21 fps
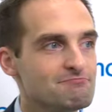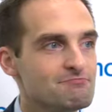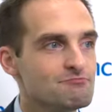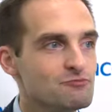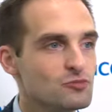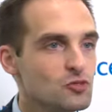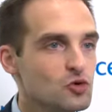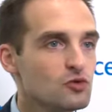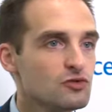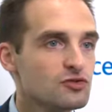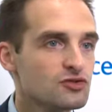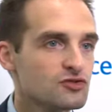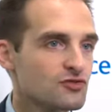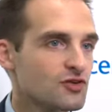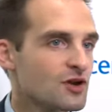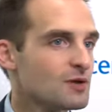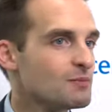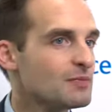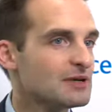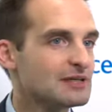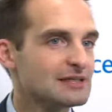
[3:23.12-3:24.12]
moves
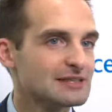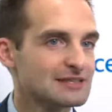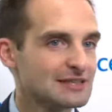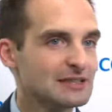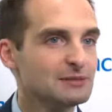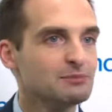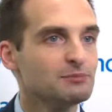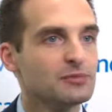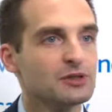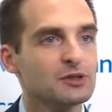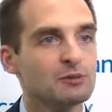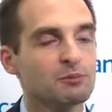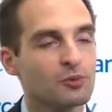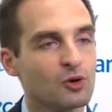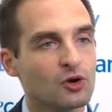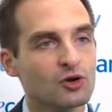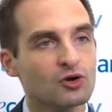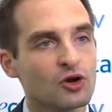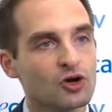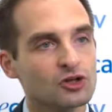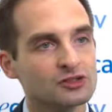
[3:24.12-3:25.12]
from a simple
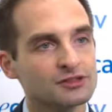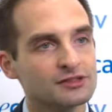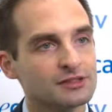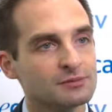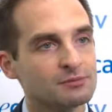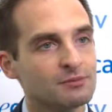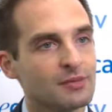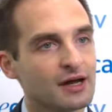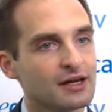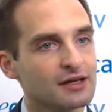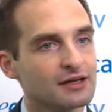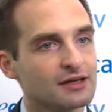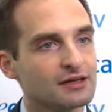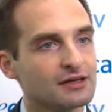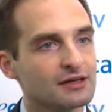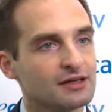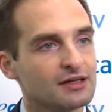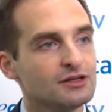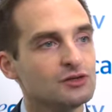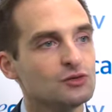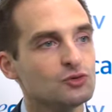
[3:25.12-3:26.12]
prognostic marker
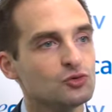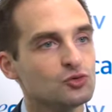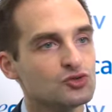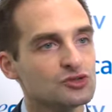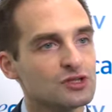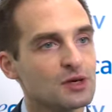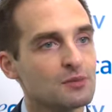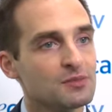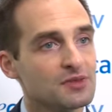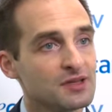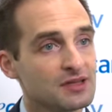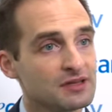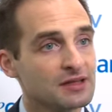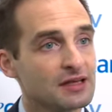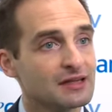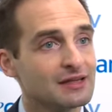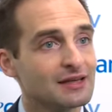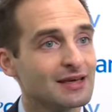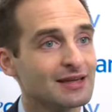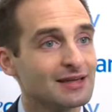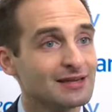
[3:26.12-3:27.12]
into something
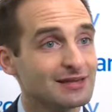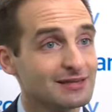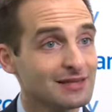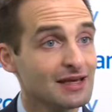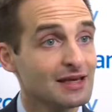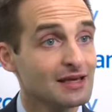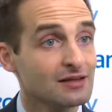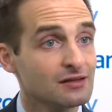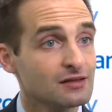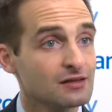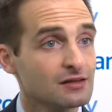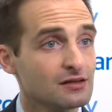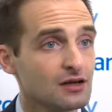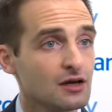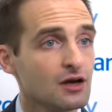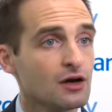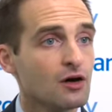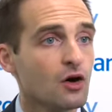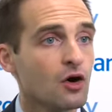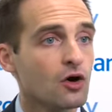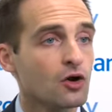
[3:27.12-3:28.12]
that can tailor
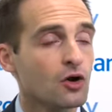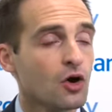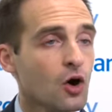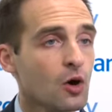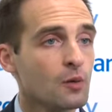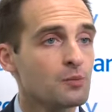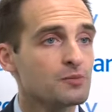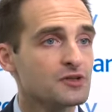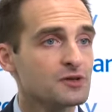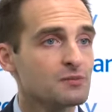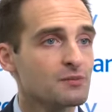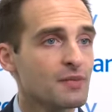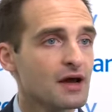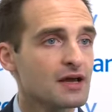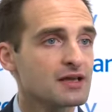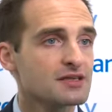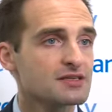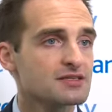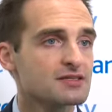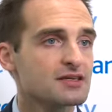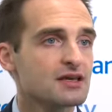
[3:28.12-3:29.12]
or
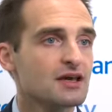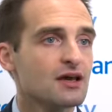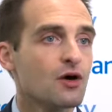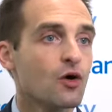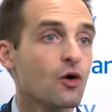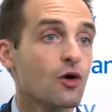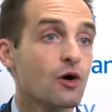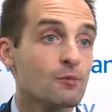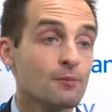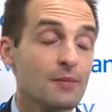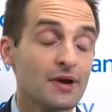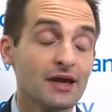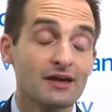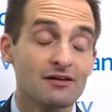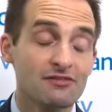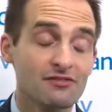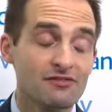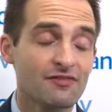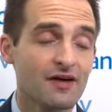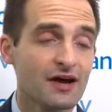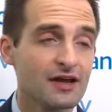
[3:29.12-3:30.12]
optimize or make
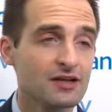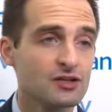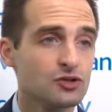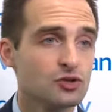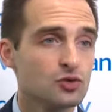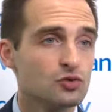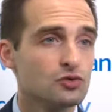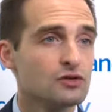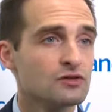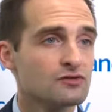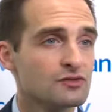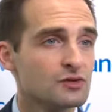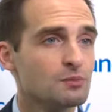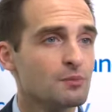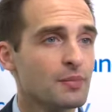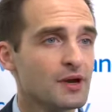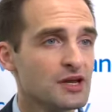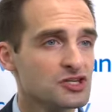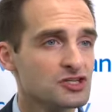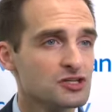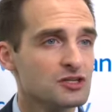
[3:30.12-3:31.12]
a fine tune of the
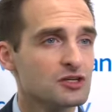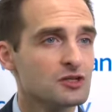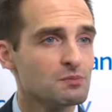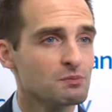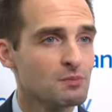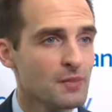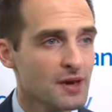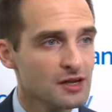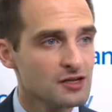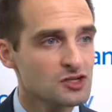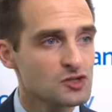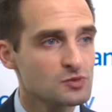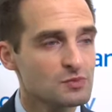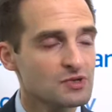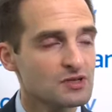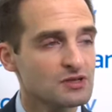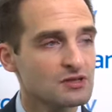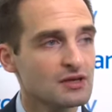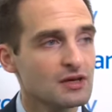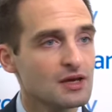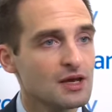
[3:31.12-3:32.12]
patient
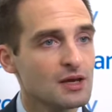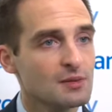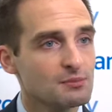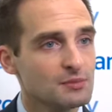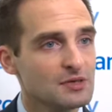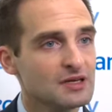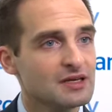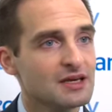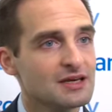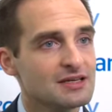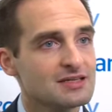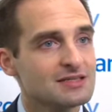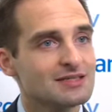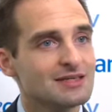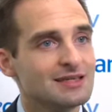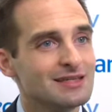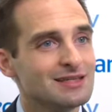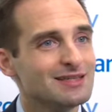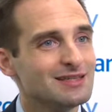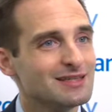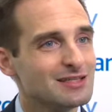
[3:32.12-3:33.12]
management because
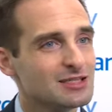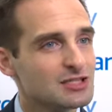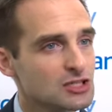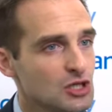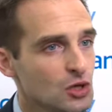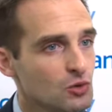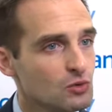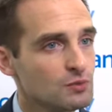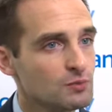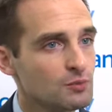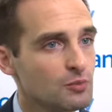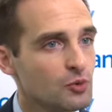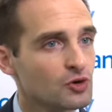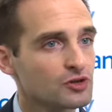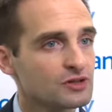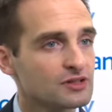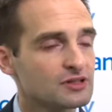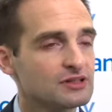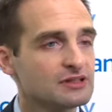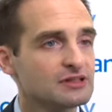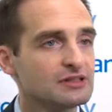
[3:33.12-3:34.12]
it is so
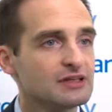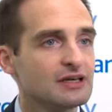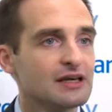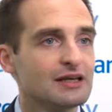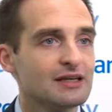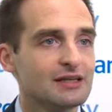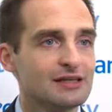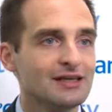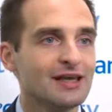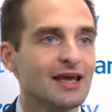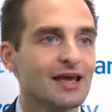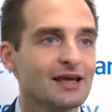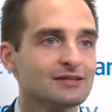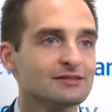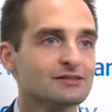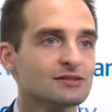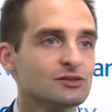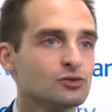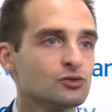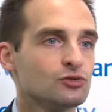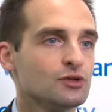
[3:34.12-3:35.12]
important the
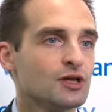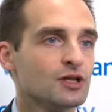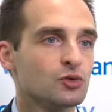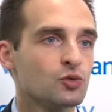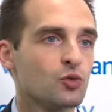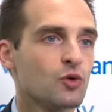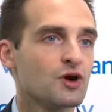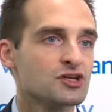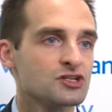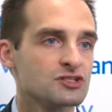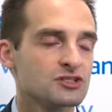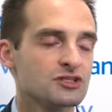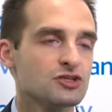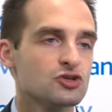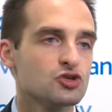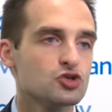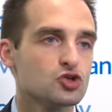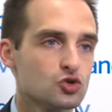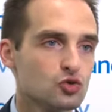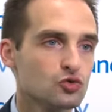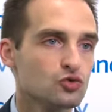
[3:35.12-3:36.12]
answer to that
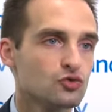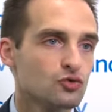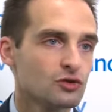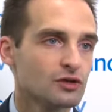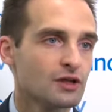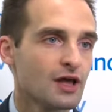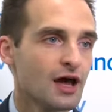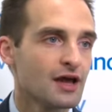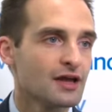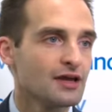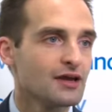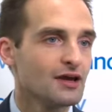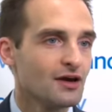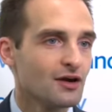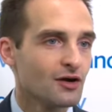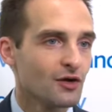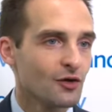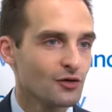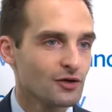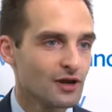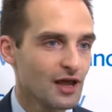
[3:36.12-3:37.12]
question should rely
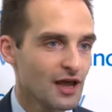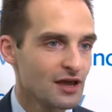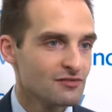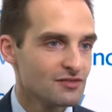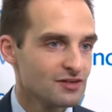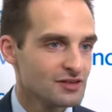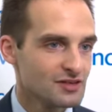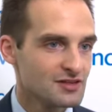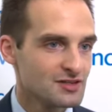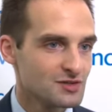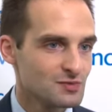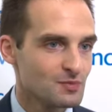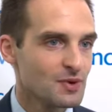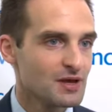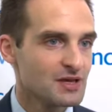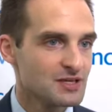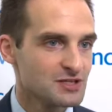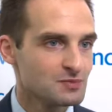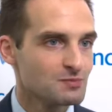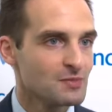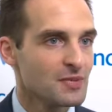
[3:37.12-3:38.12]
on
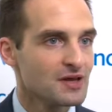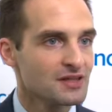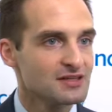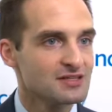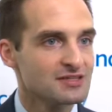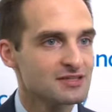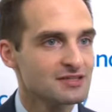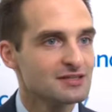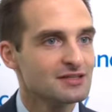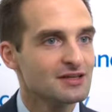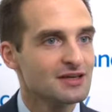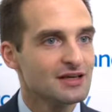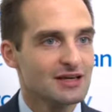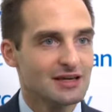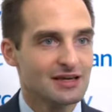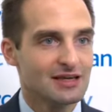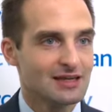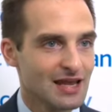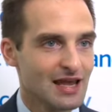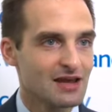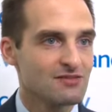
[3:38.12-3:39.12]
evidence-based medicine
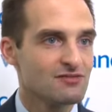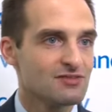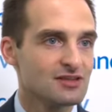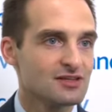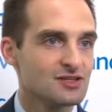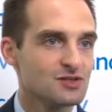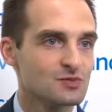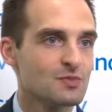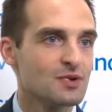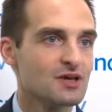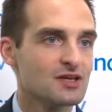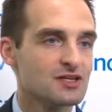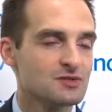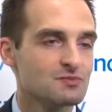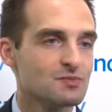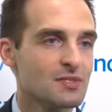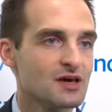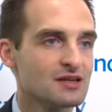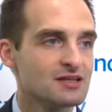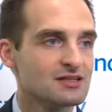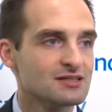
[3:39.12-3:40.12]
and evidence-based
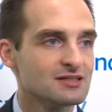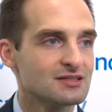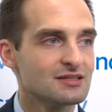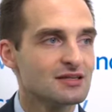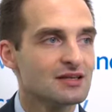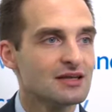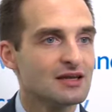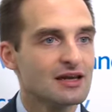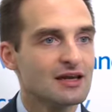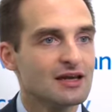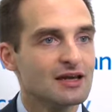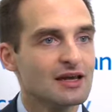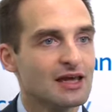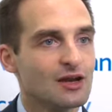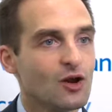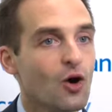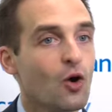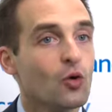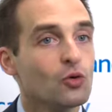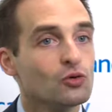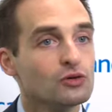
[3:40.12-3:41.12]
medicine
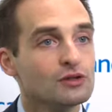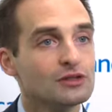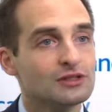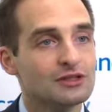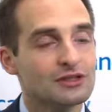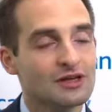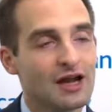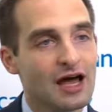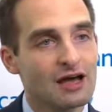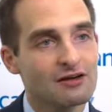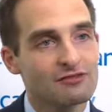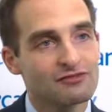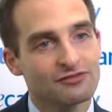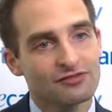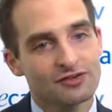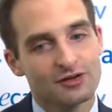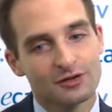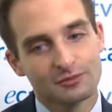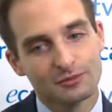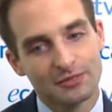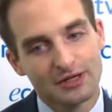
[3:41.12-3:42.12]
can only derive
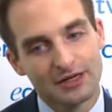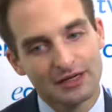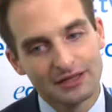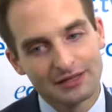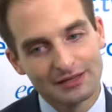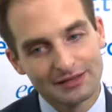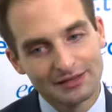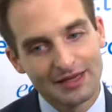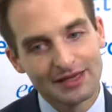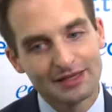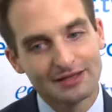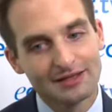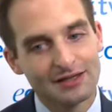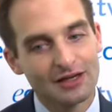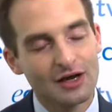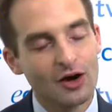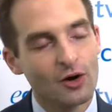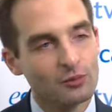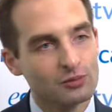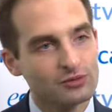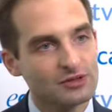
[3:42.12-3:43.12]
from
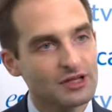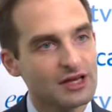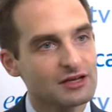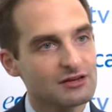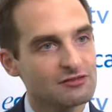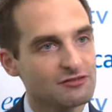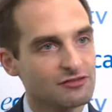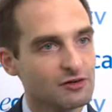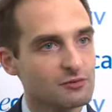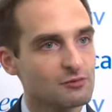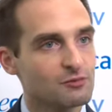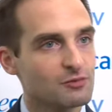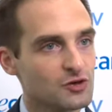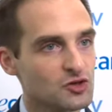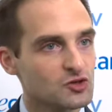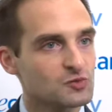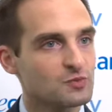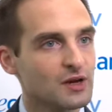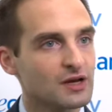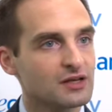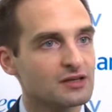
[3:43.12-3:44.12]
data obtained from
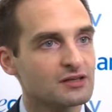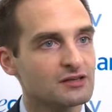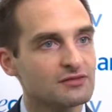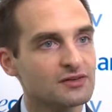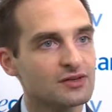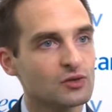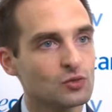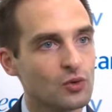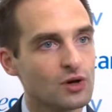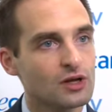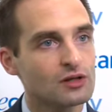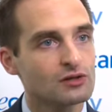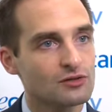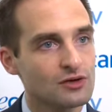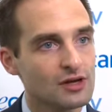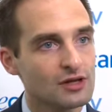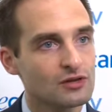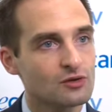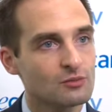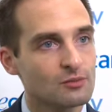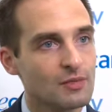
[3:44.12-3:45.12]
prospective and
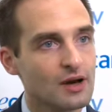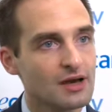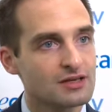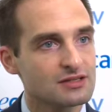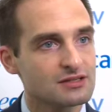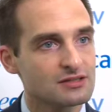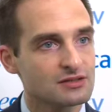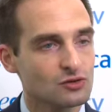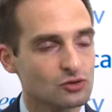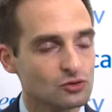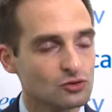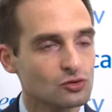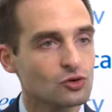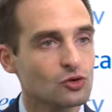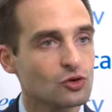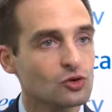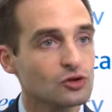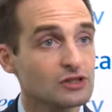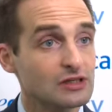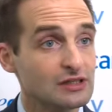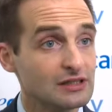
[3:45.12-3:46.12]
well-randomized
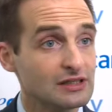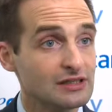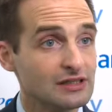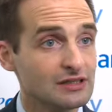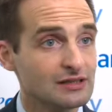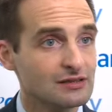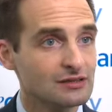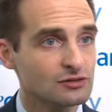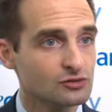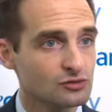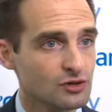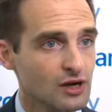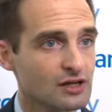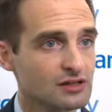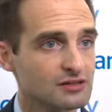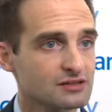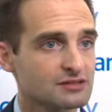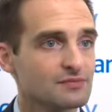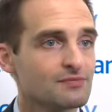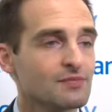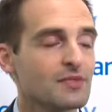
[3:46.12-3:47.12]
controlled clinical
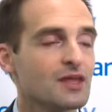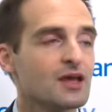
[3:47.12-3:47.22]
trials.